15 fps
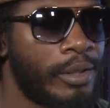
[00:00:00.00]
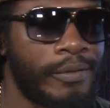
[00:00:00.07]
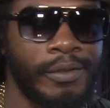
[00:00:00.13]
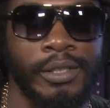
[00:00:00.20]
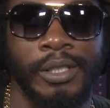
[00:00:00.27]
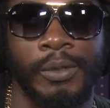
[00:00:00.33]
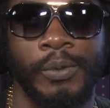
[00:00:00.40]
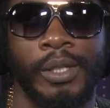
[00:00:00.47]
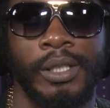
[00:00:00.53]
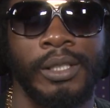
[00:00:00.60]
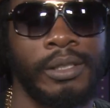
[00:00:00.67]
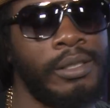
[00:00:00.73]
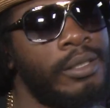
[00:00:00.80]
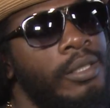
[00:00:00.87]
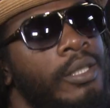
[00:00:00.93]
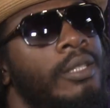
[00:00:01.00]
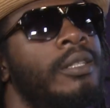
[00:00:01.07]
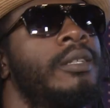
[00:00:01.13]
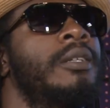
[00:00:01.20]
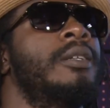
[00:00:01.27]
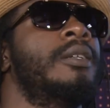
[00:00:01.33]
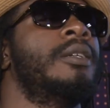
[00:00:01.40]
I say, well, this is it.
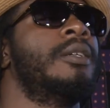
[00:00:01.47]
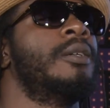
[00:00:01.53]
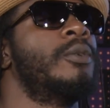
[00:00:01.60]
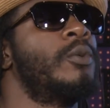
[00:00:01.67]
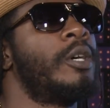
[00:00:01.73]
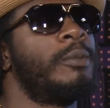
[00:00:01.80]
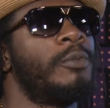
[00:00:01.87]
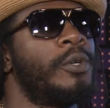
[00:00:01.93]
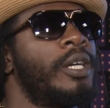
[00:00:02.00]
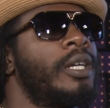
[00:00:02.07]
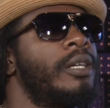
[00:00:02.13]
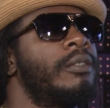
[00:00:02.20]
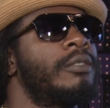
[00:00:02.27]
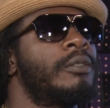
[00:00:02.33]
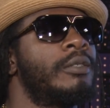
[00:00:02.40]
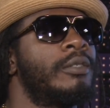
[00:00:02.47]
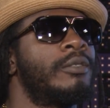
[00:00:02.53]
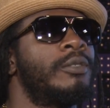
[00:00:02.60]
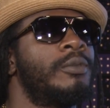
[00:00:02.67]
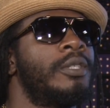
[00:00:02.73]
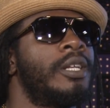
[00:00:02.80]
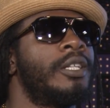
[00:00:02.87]
One more again, so let's
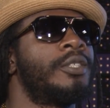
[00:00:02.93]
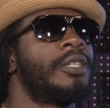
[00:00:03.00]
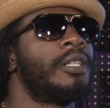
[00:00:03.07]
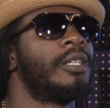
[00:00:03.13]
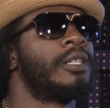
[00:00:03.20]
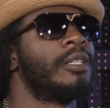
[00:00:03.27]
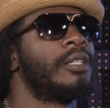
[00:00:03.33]
do it naturally.